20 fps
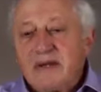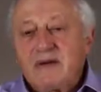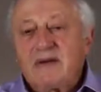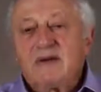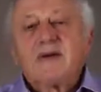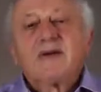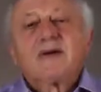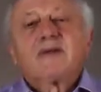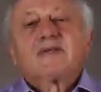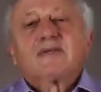
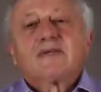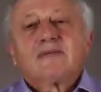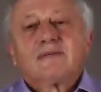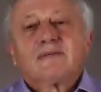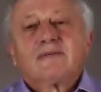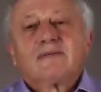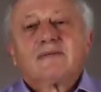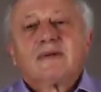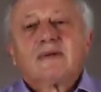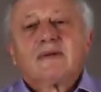coercion,
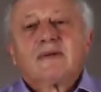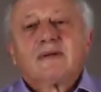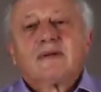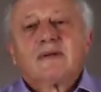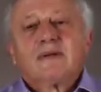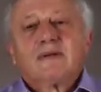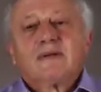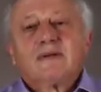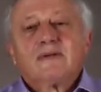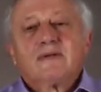
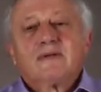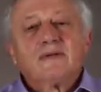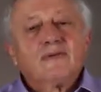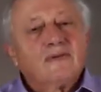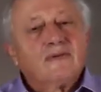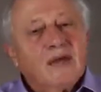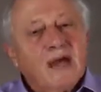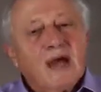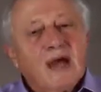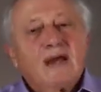to
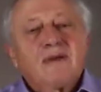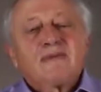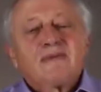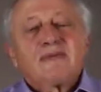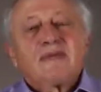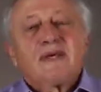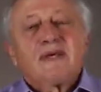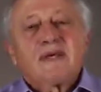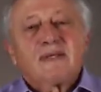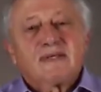the Arab
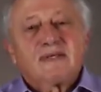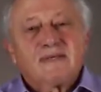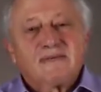state.